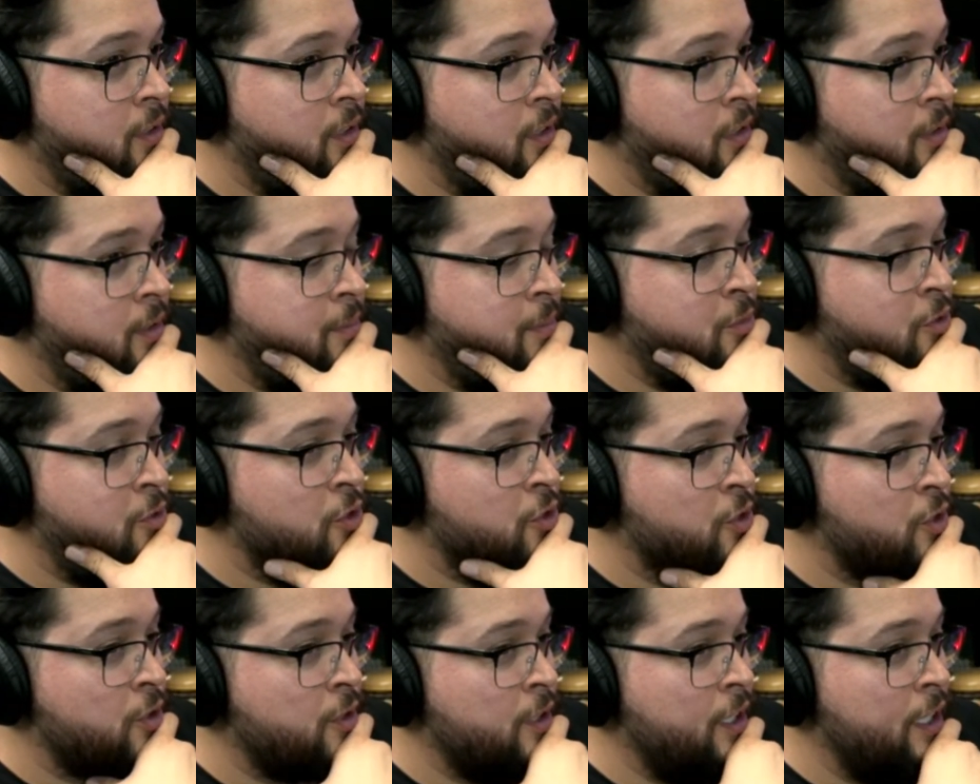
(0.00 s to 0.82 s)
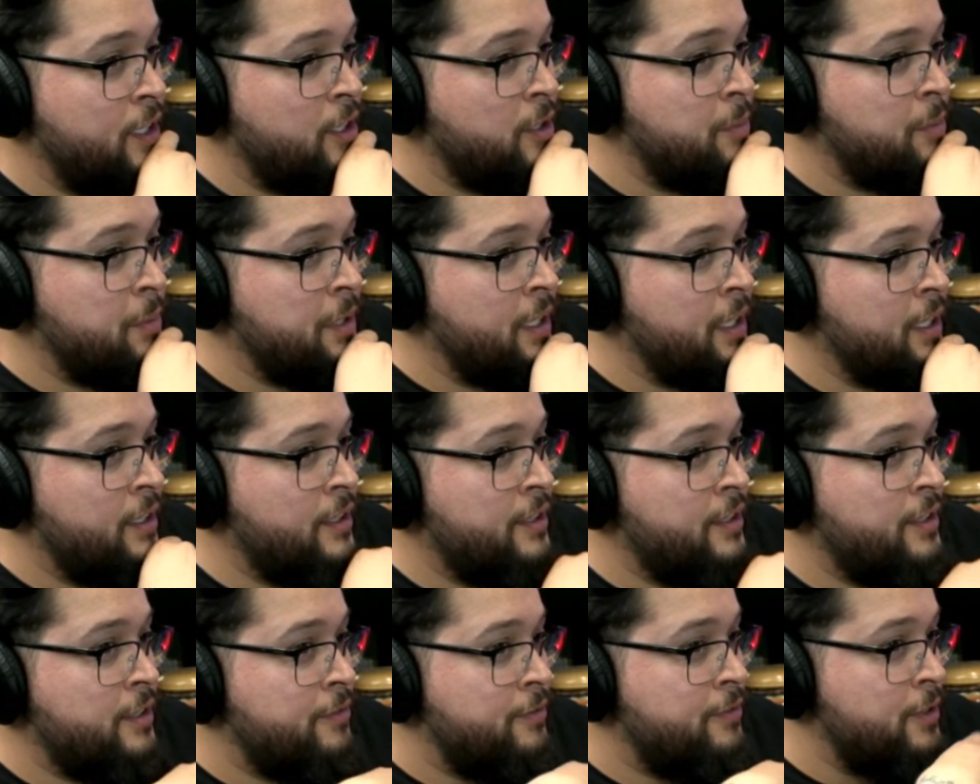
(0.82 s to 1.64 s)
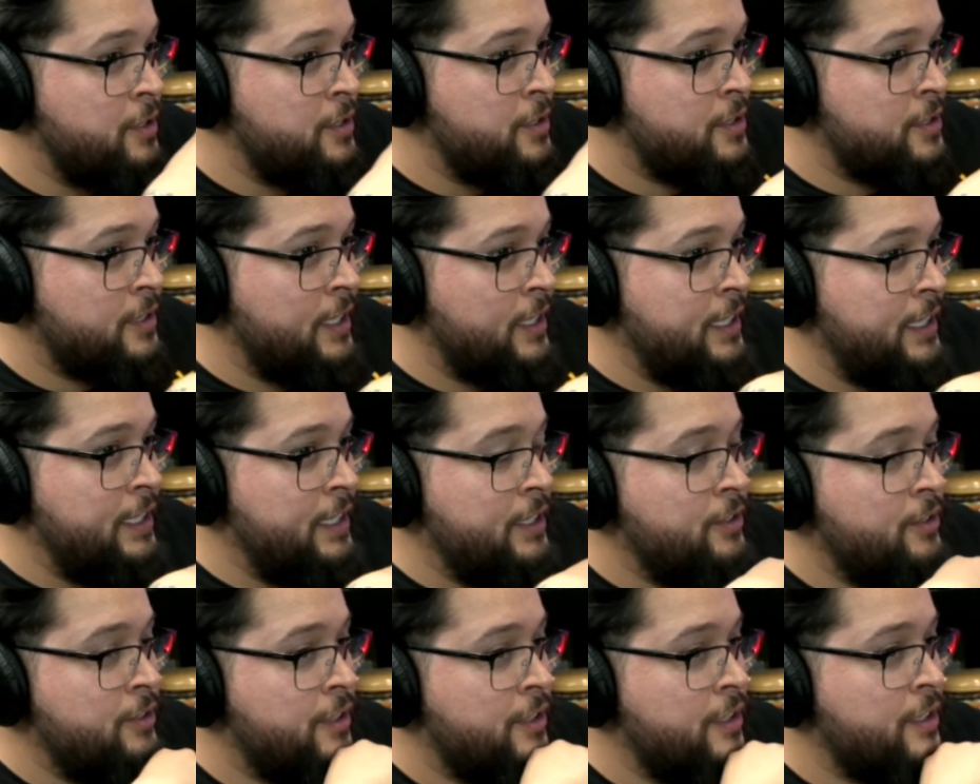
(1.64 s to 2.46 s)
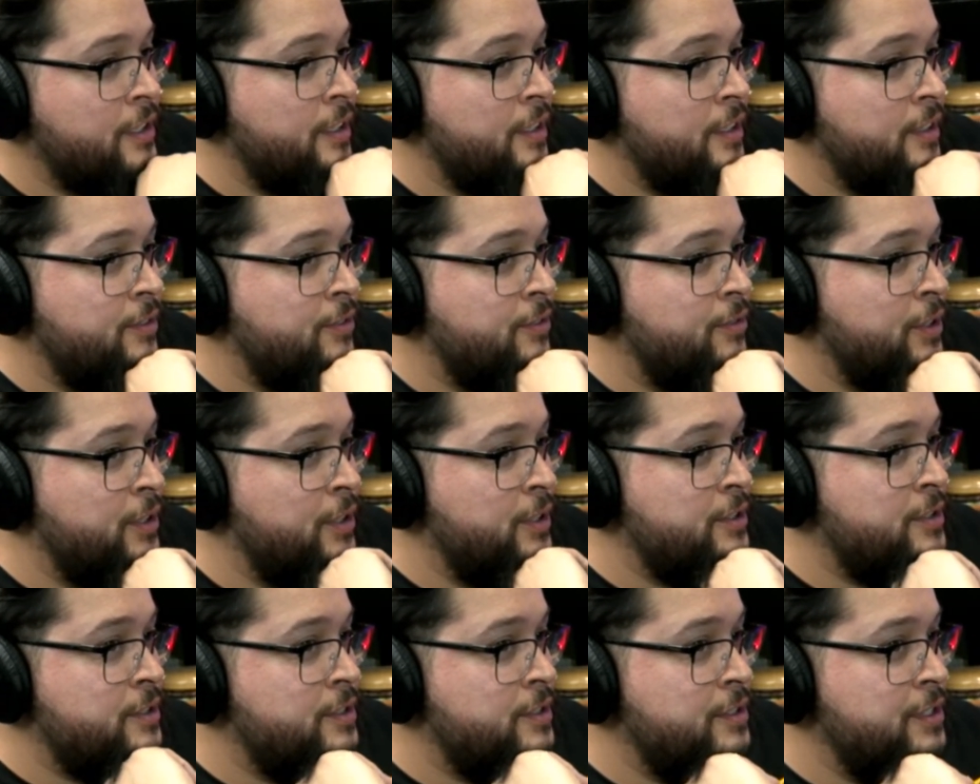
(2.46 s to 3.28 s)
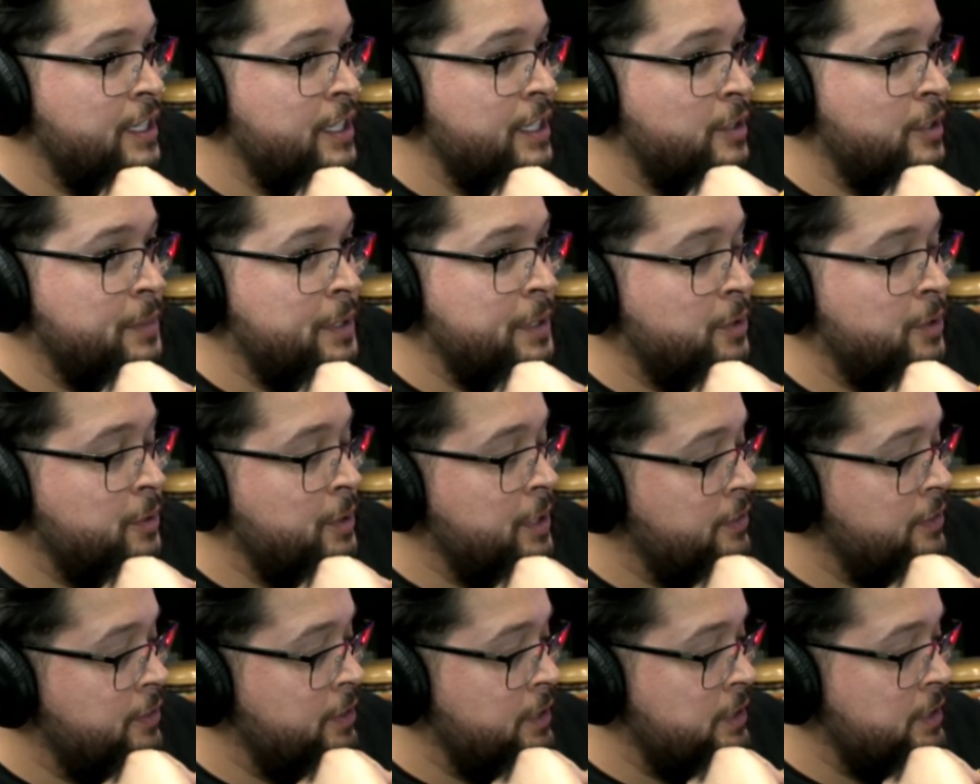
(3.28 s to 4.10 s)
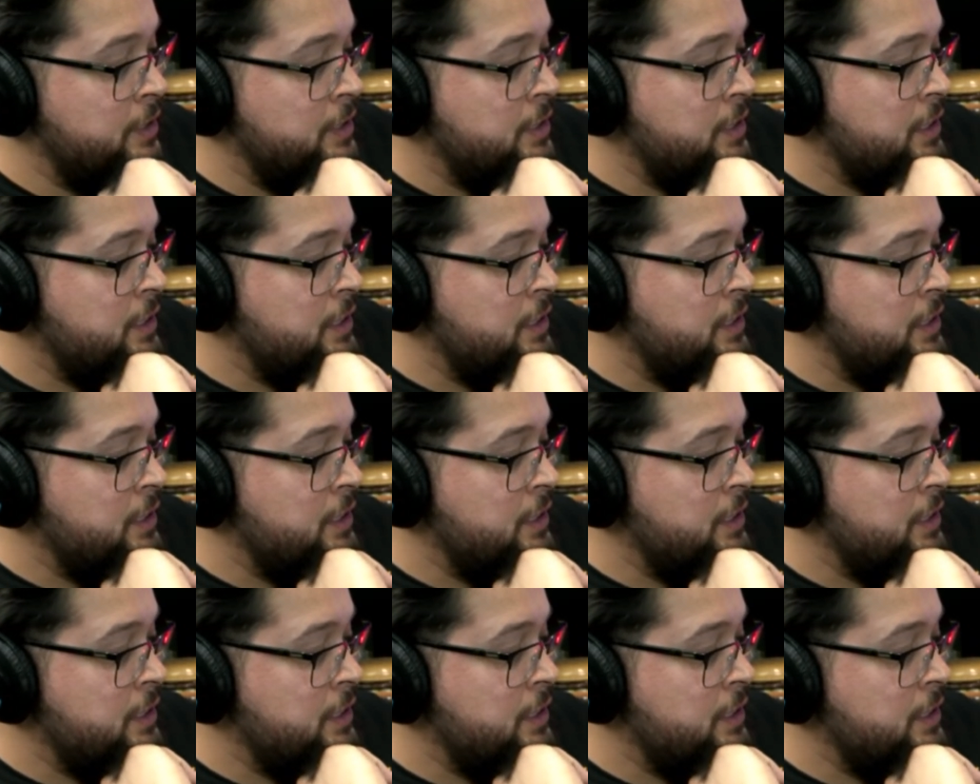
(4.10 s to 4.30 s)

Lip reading: I'm sure like you're gonna be like, oh, the first lady or the first gentleman or whatever.